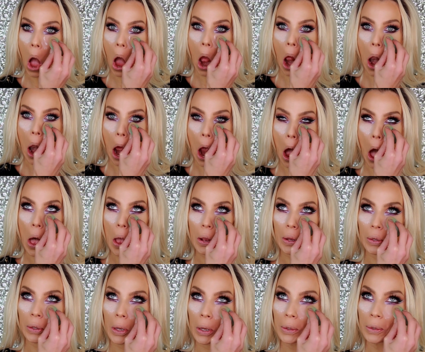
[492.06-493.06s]
I know,
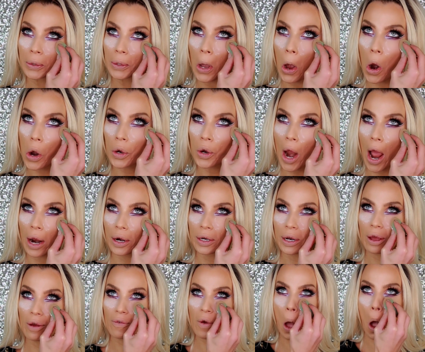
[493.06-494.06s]
this looks so
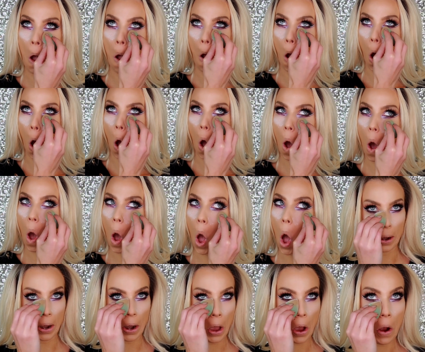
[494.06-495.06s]
attractive.
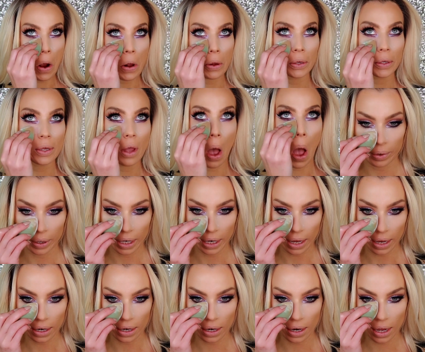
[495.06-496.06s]
Your nose. We're gonna
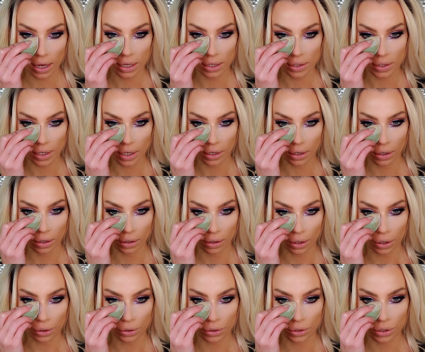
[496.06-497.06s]
get nice and
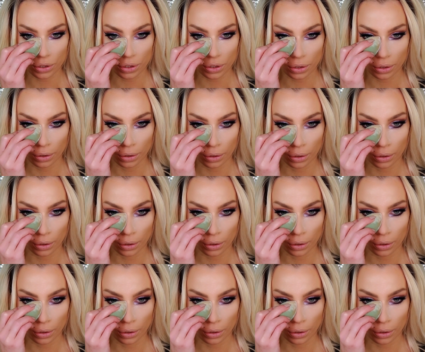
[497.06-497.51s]
close